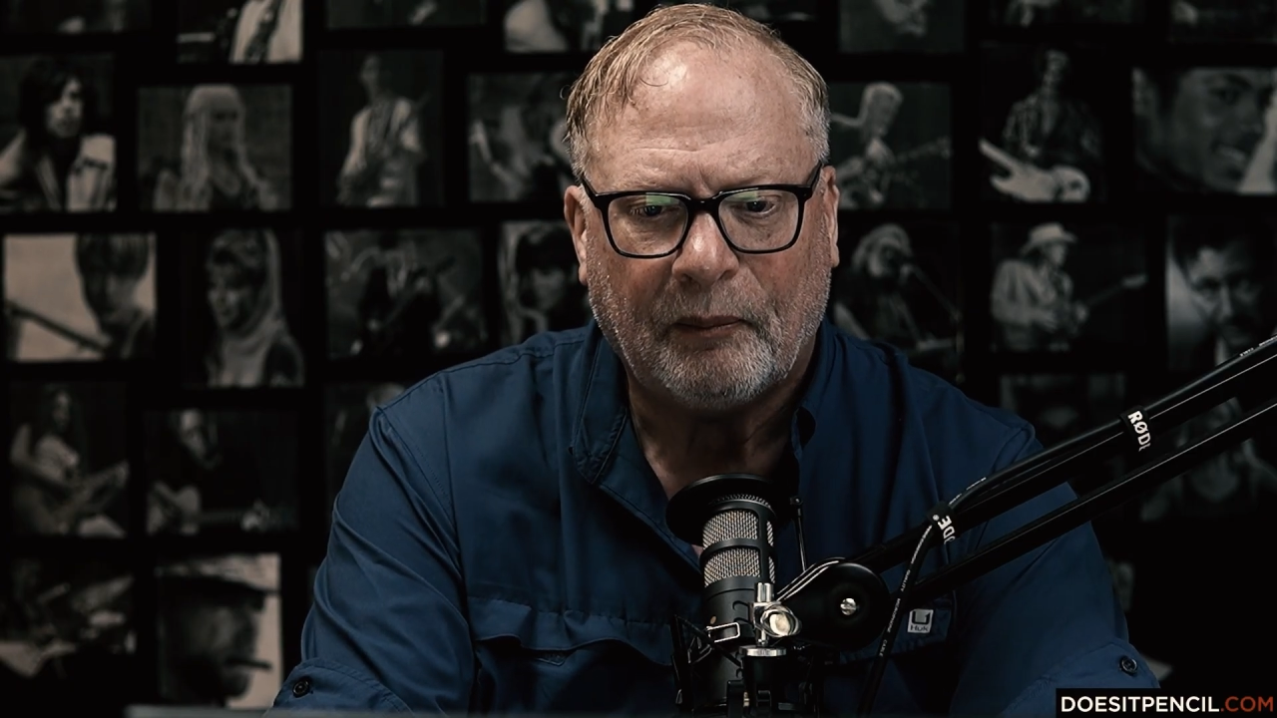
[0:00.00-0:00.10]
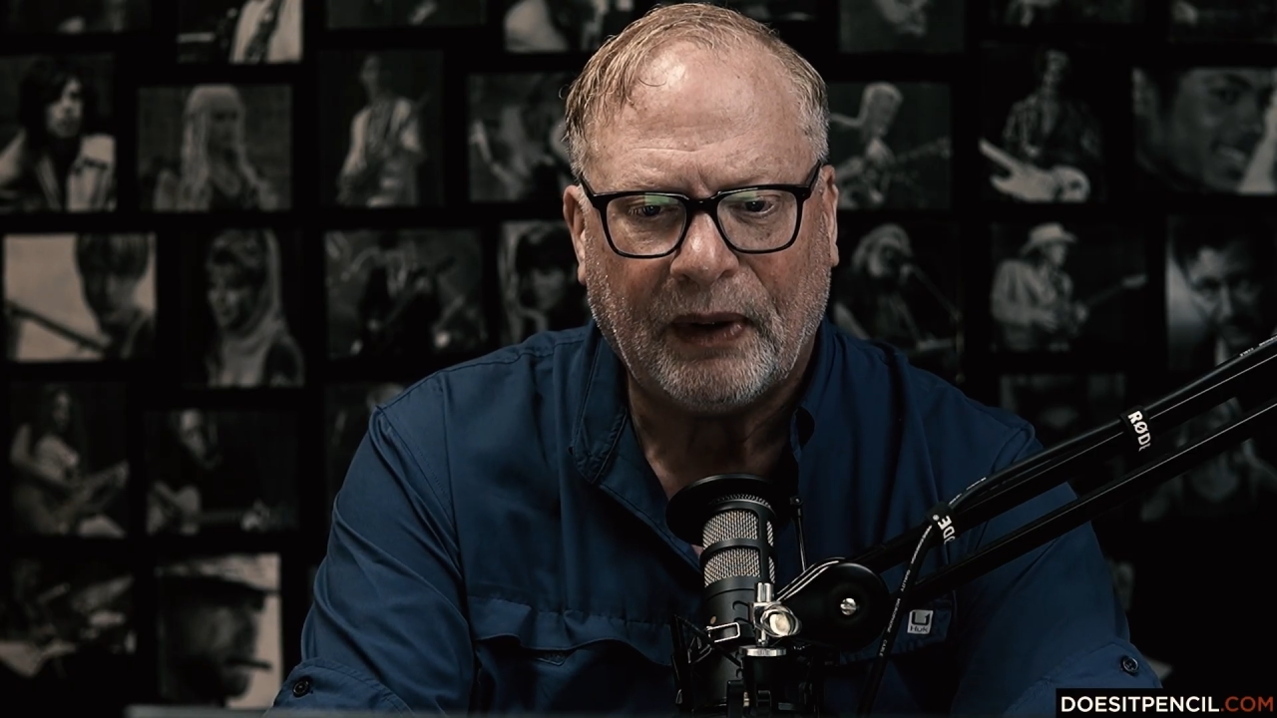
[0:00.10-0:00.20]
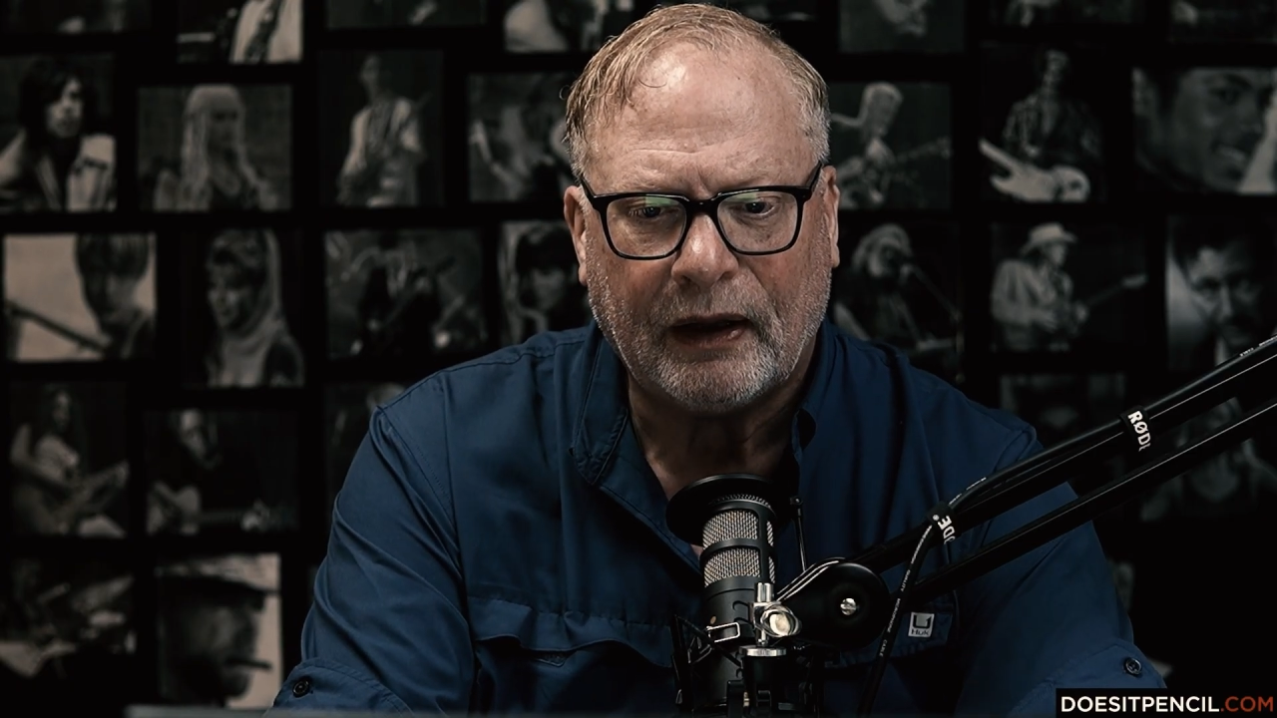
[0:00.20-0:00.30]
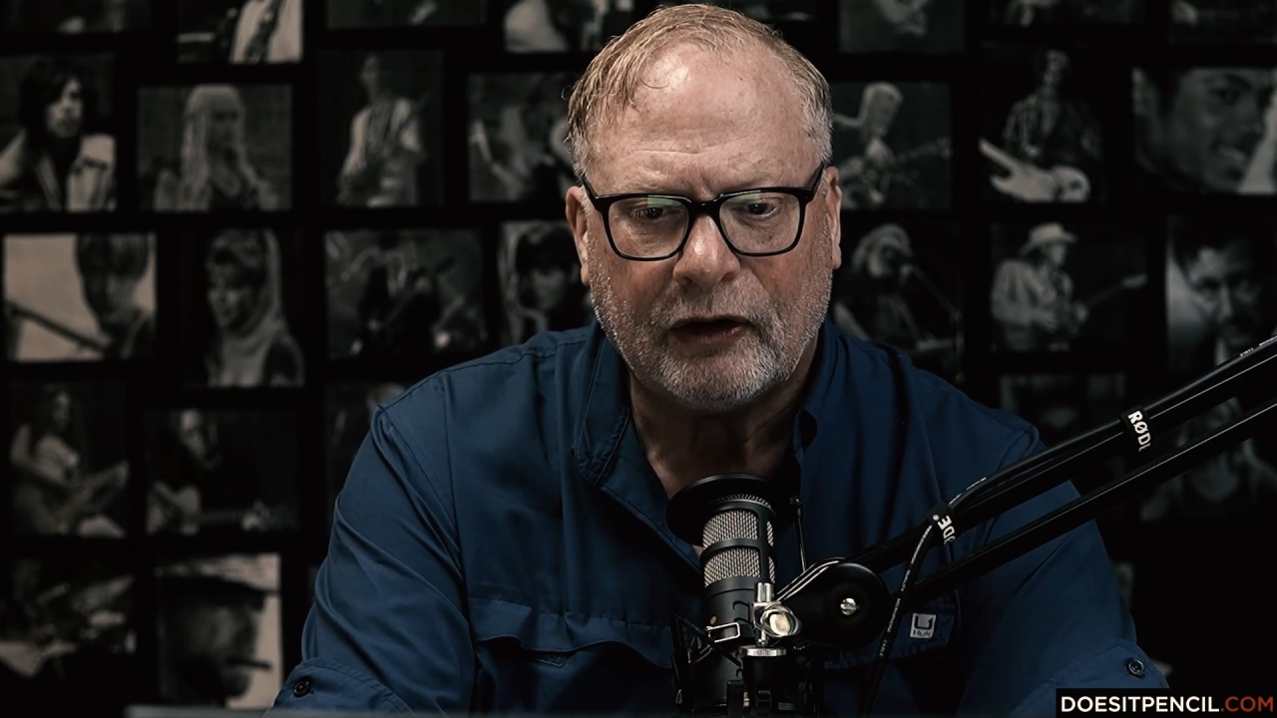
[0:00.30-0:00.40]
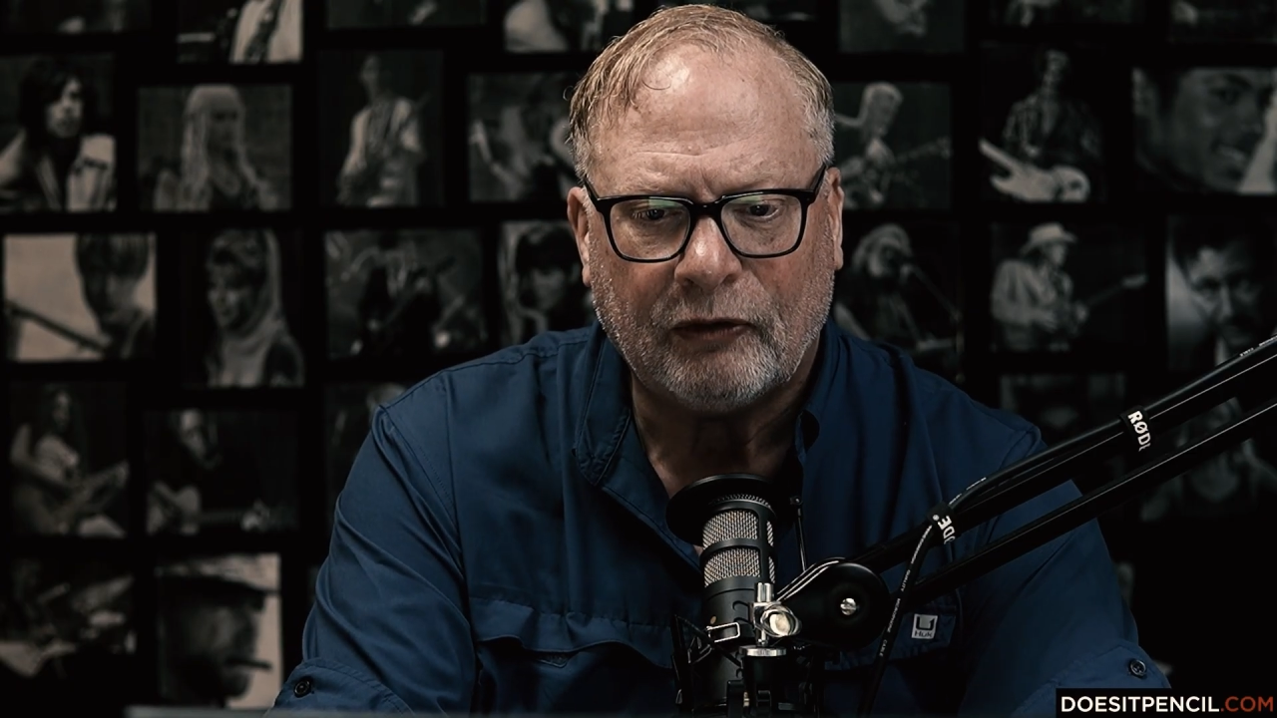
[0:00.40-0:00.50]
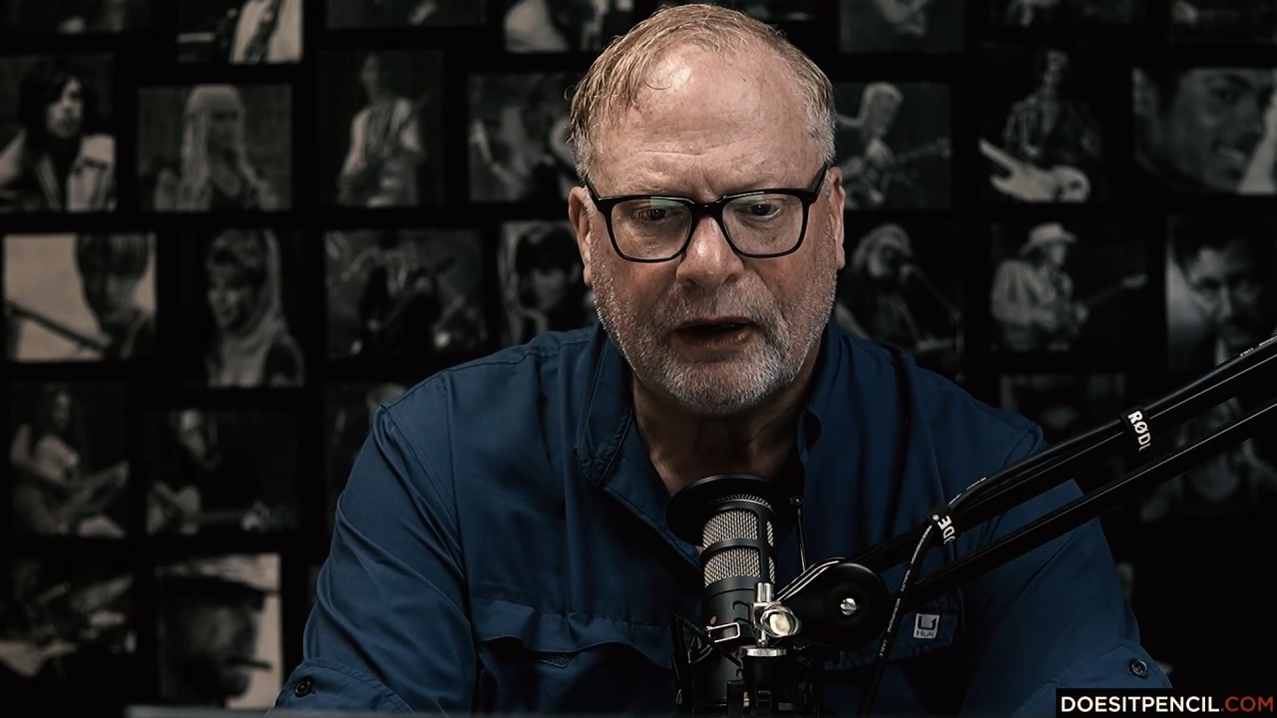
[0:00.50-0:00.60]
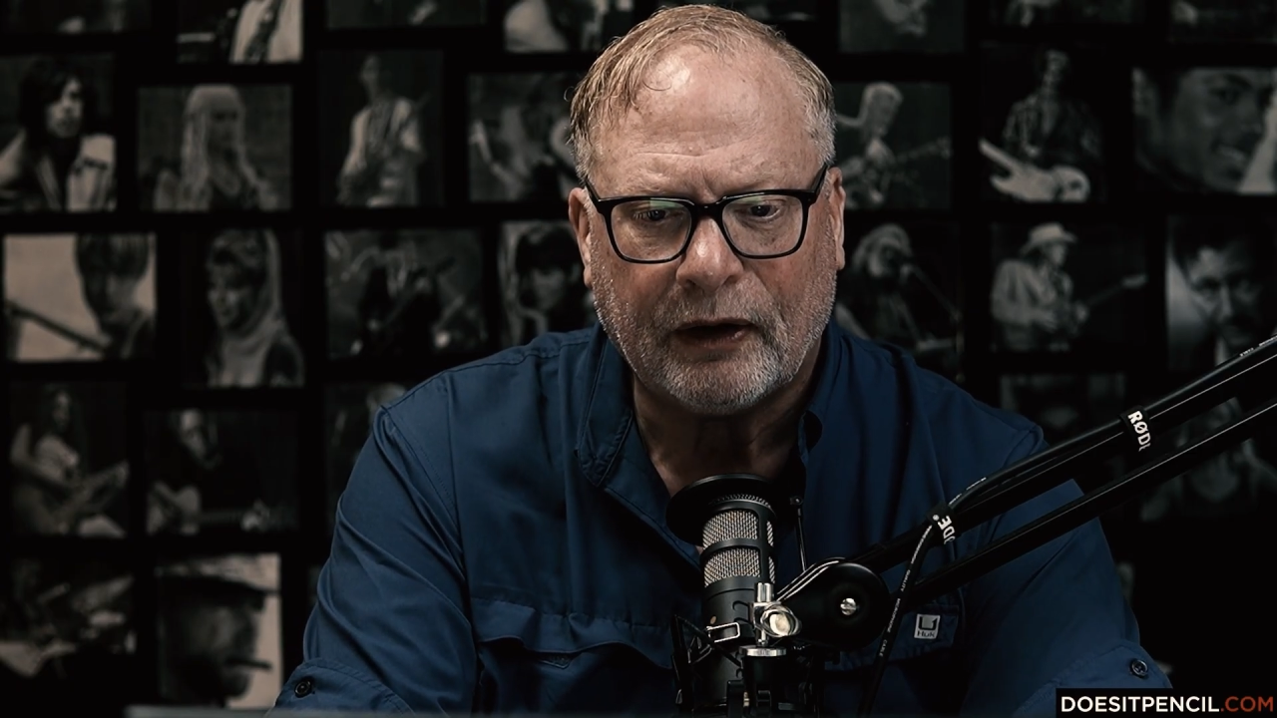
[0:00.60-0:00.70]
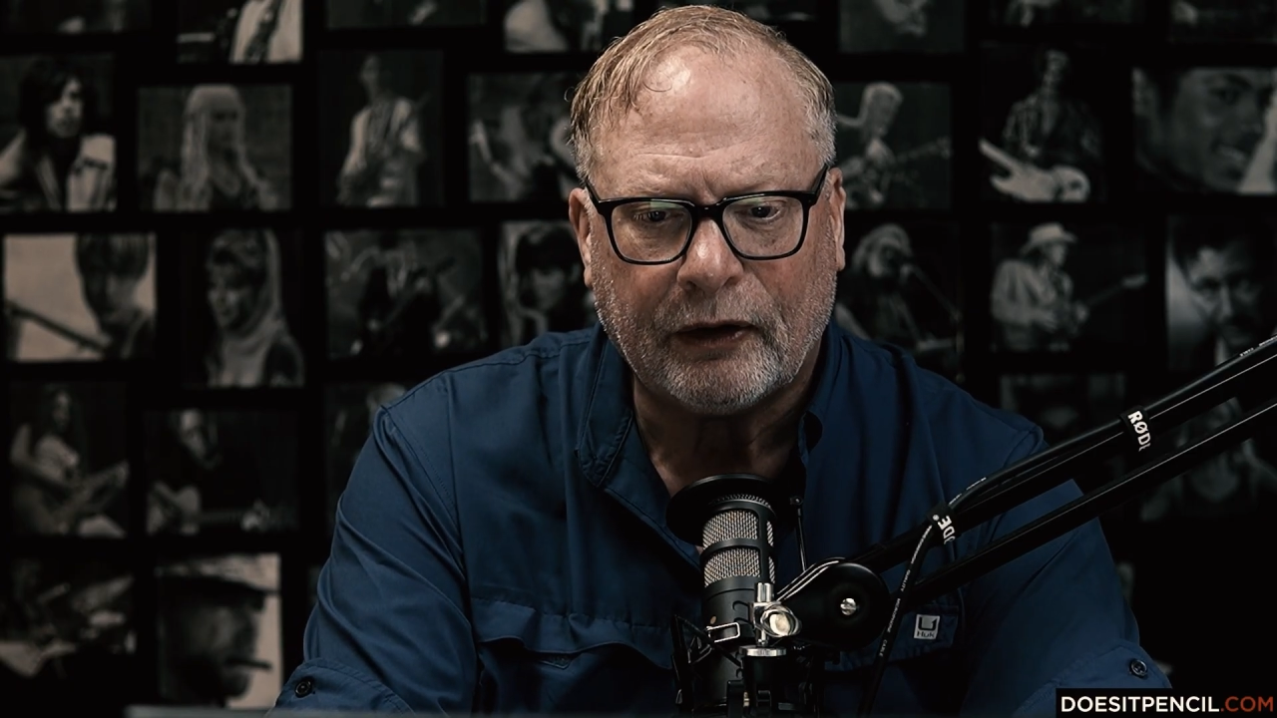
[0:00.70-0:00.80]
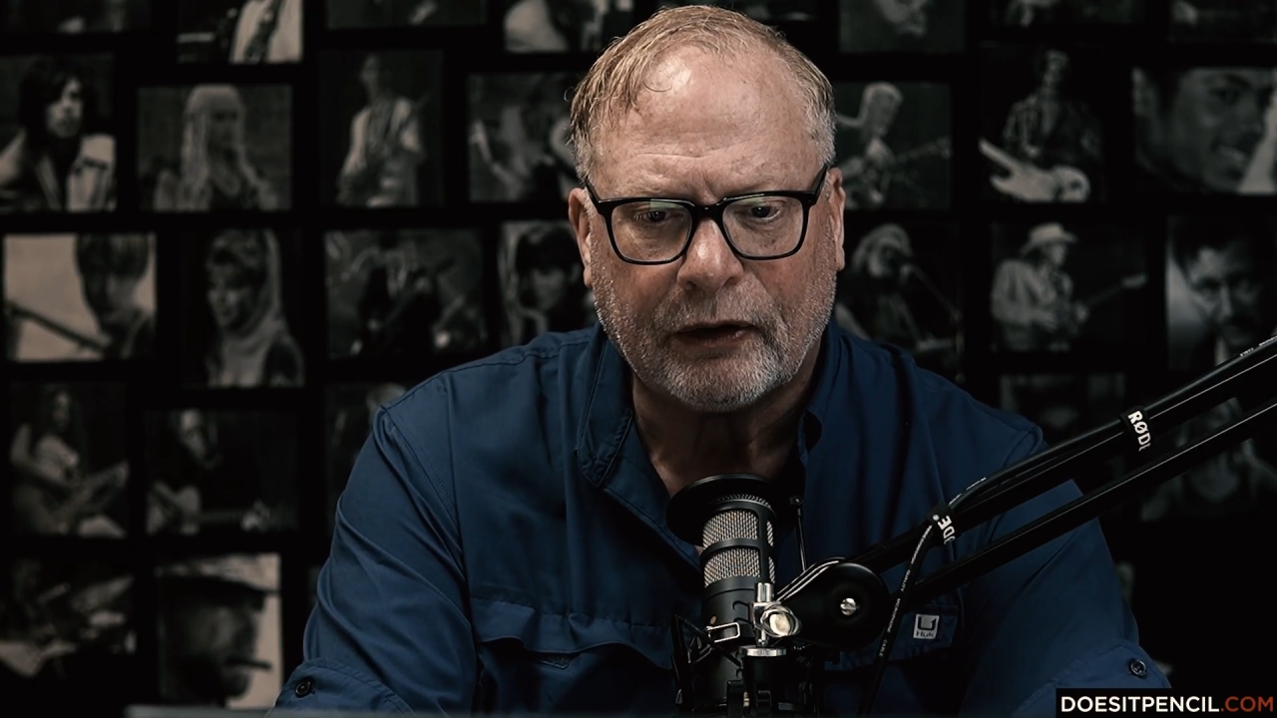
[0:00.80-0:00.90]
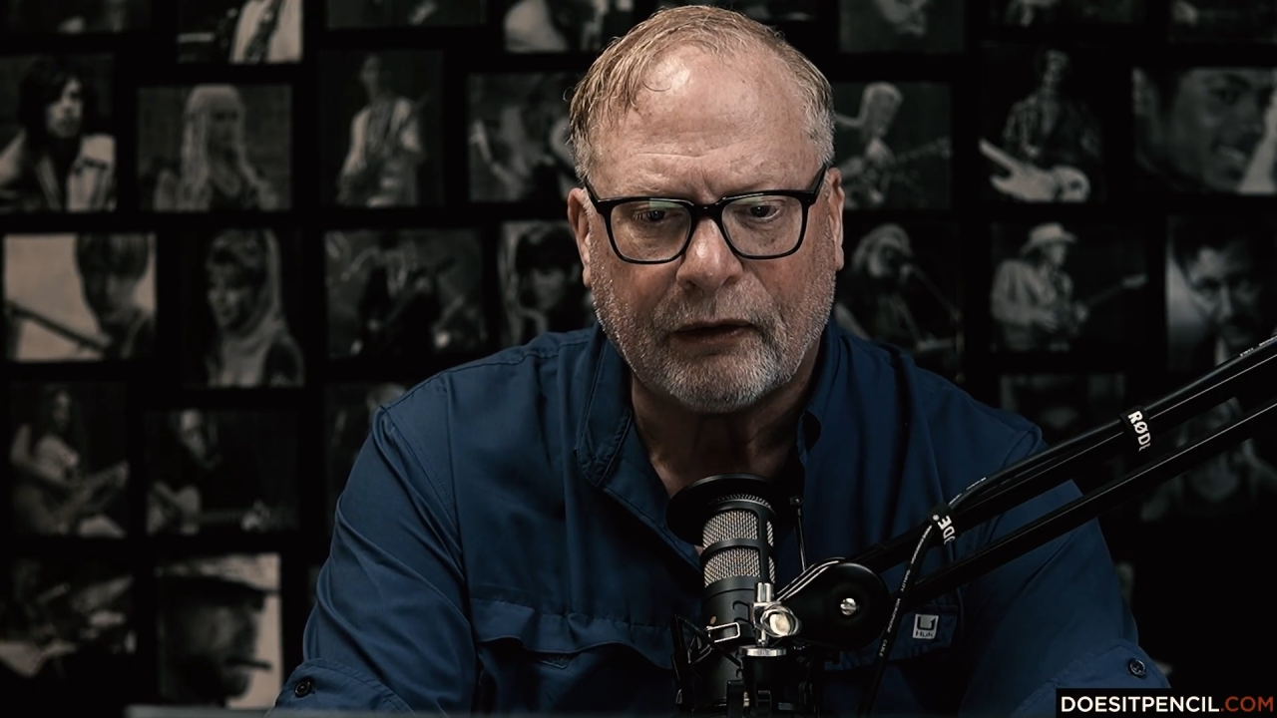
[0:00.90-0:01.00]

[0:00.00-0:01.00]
But you made 100